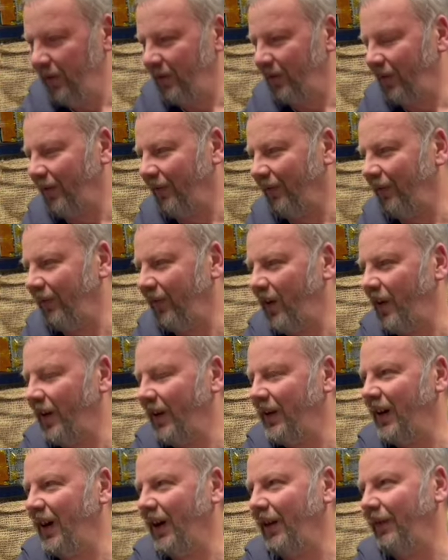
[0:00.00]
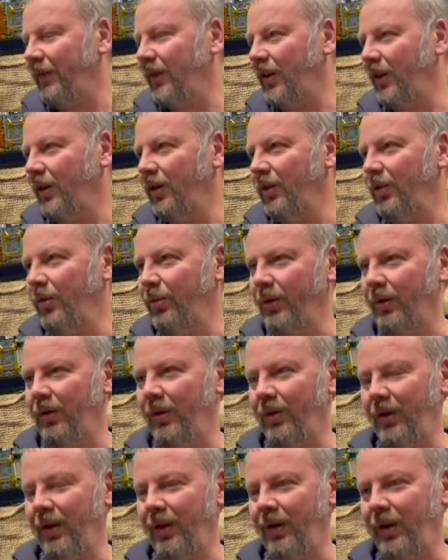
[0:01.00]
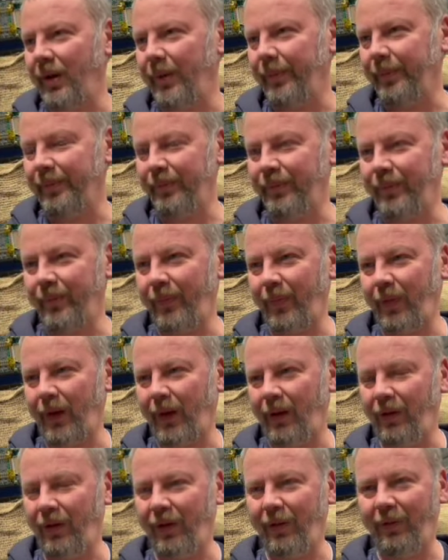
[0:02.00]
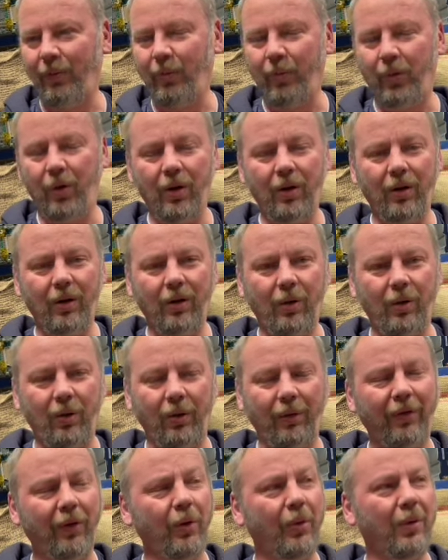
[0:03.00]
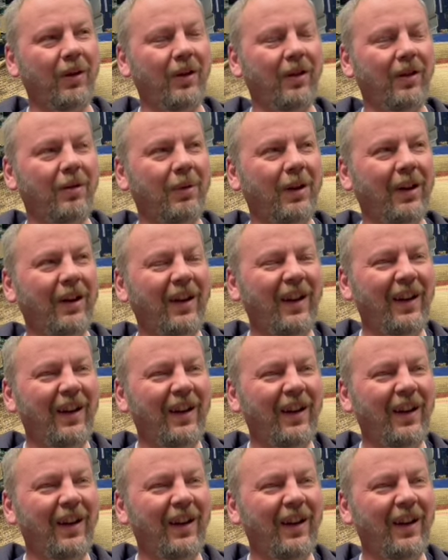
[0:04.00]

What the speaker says: on Friday afternoon, because the work call forwarded to me.